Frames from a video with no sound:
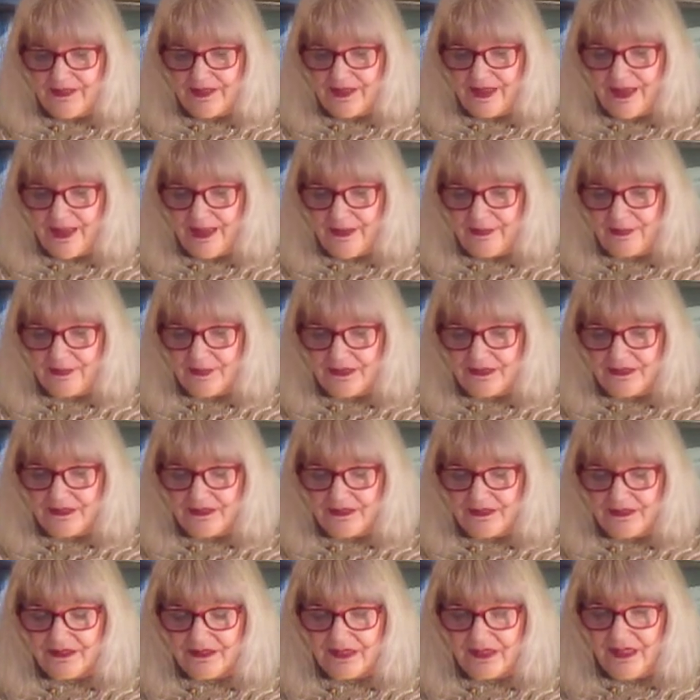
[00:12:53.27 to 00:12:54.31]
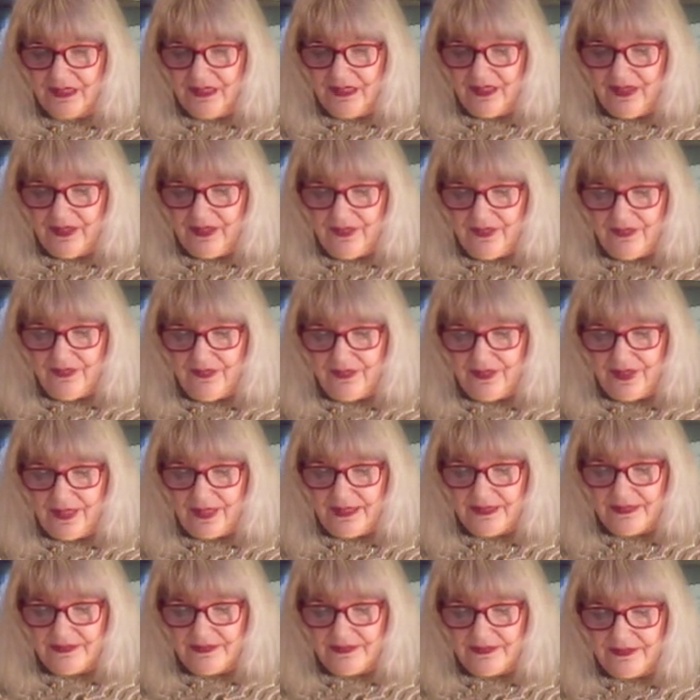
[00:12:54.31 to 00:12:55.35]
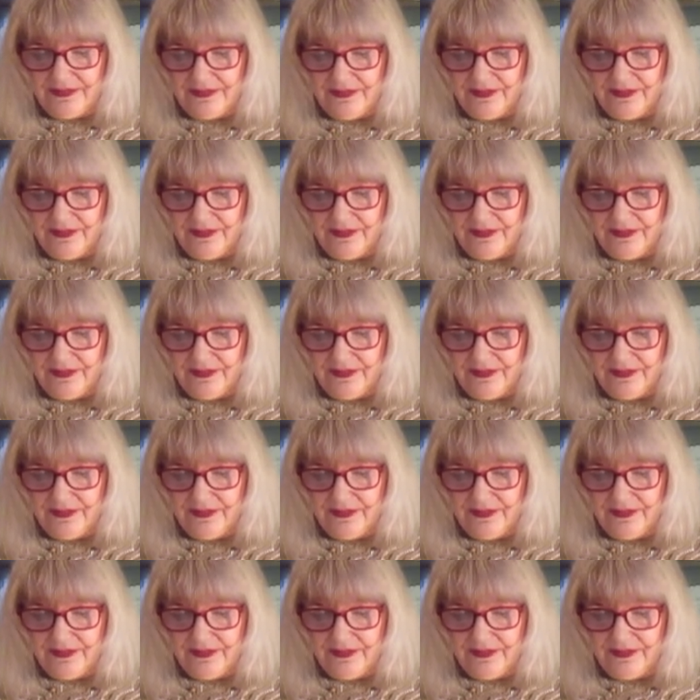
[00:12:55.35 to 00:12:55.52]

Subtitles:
happened that